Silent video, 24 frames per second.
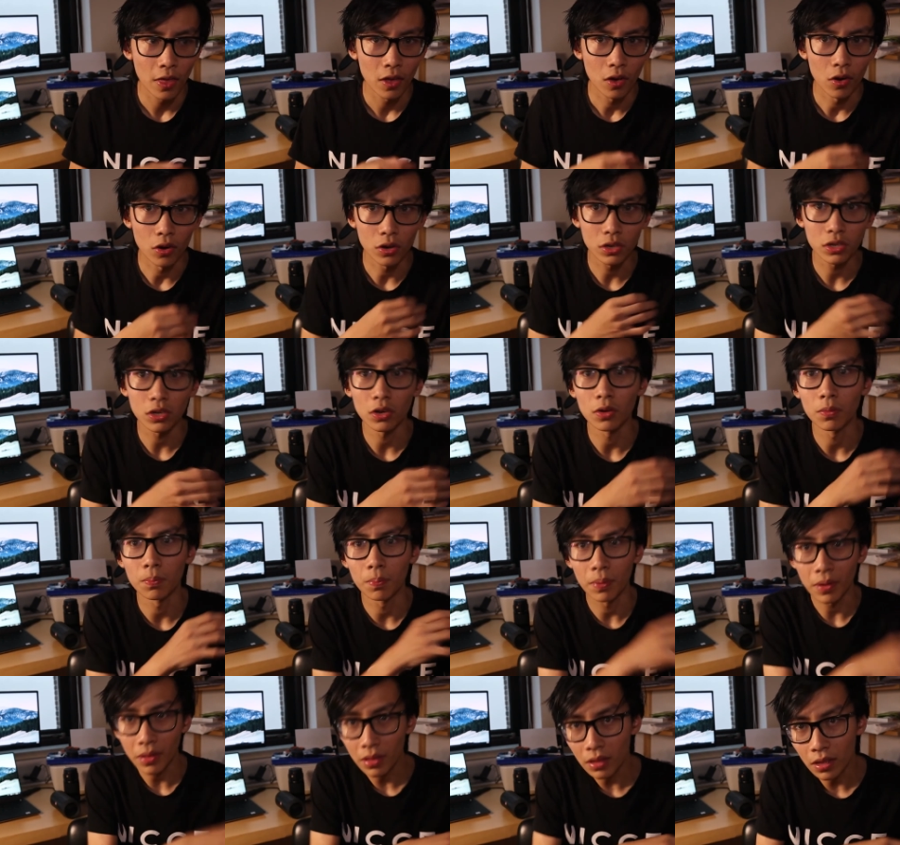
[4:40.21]
hook your
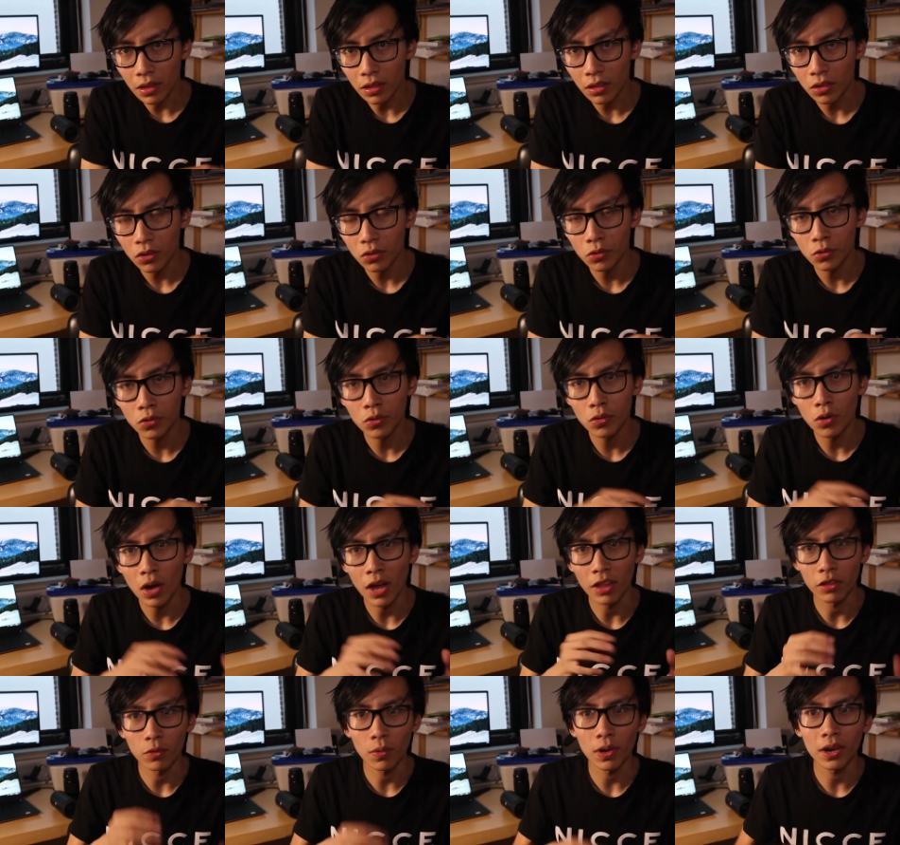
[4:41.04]
business
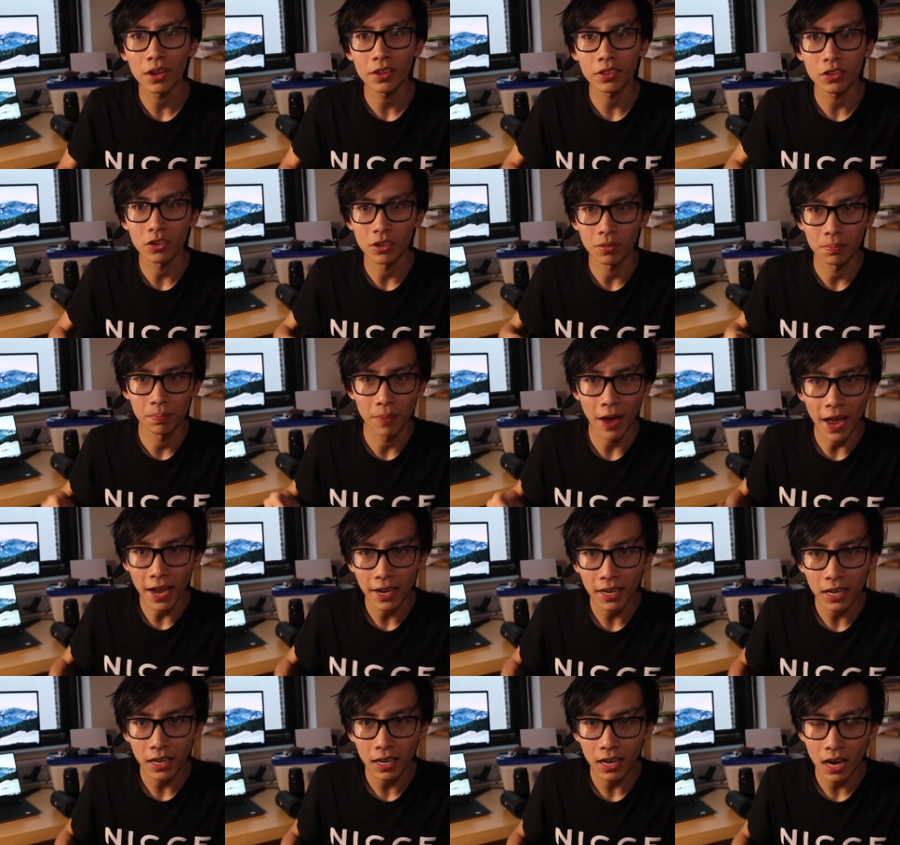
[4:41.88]
to, as well as your
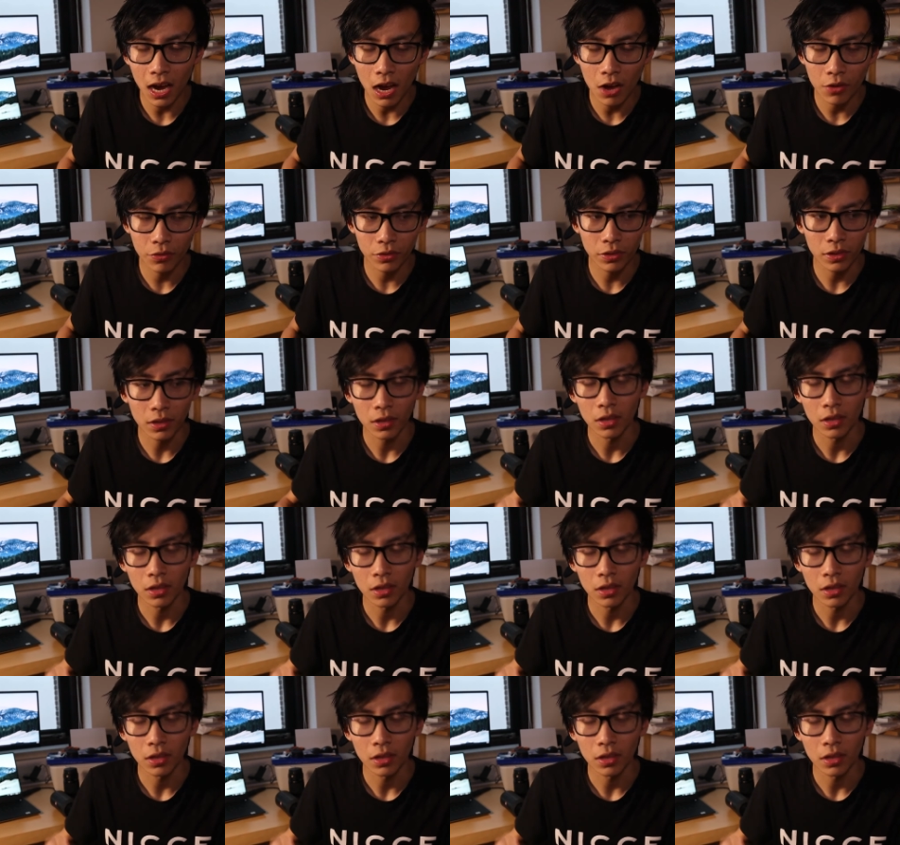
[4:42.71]
bank account,